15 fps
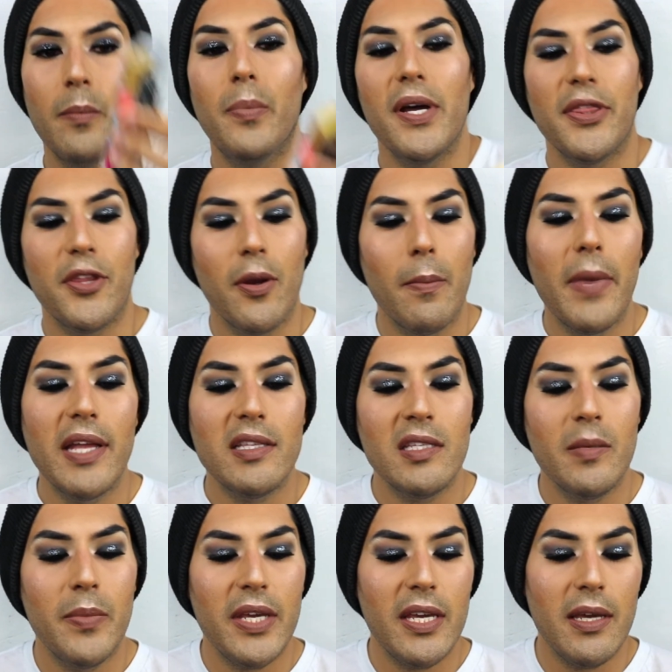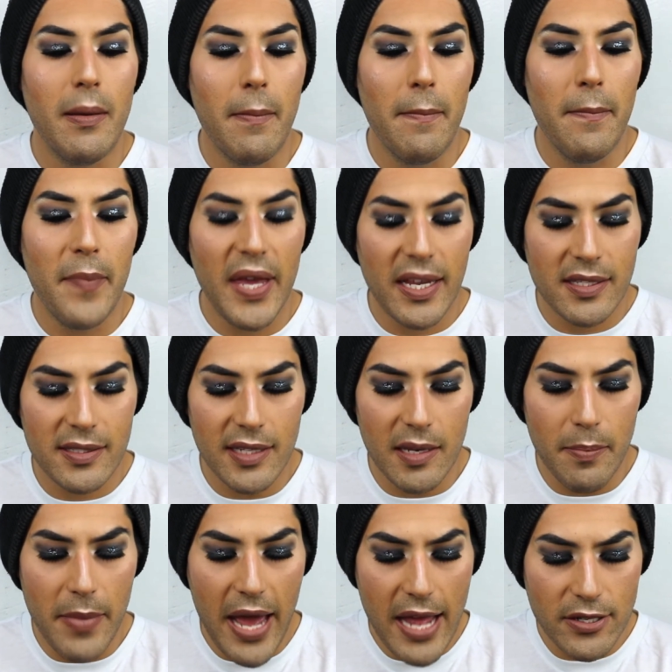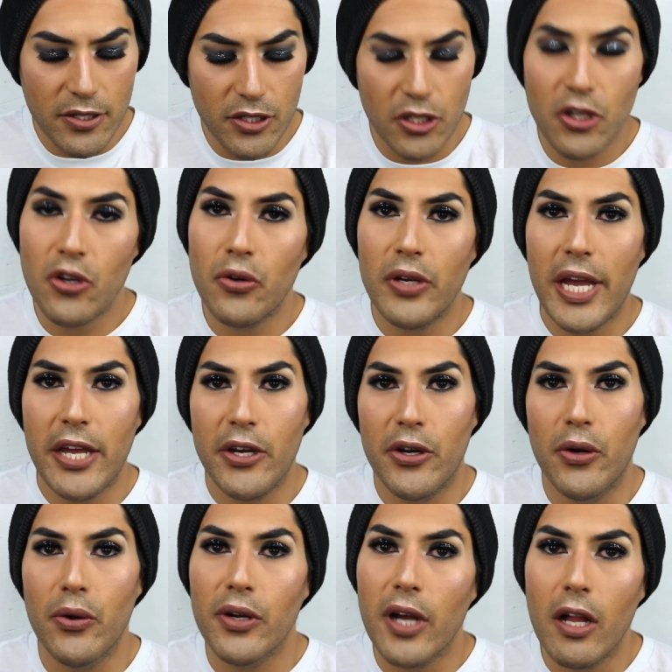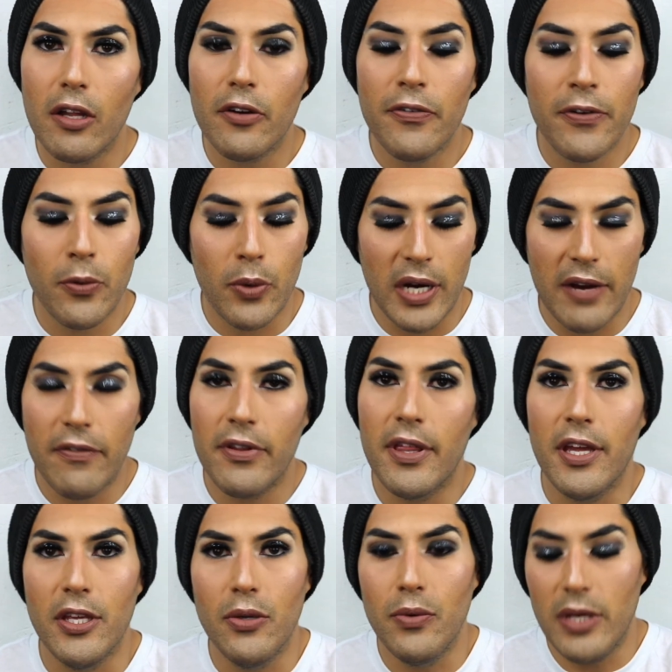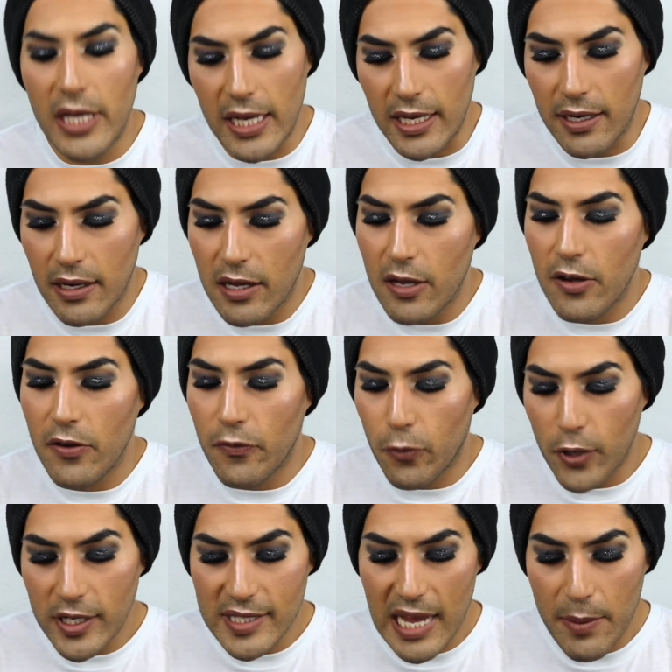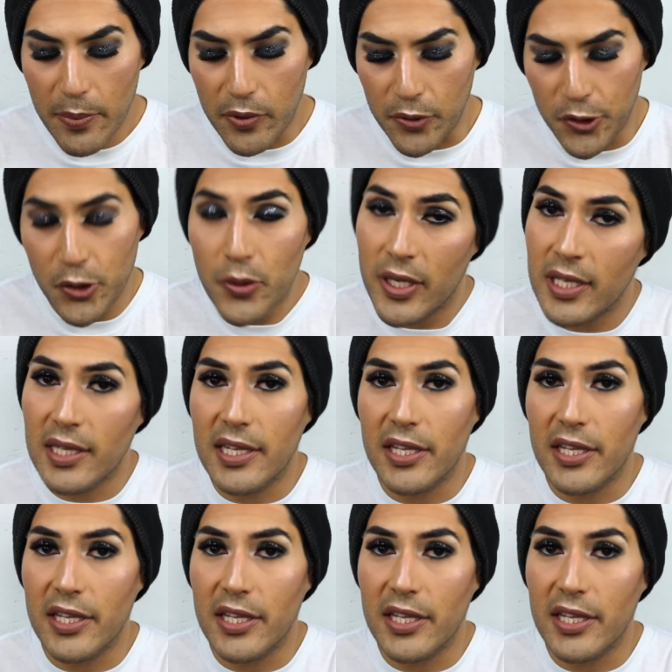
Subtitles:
but they're meant to be mixed and matched to create your own color for whatever that you need. For example, you can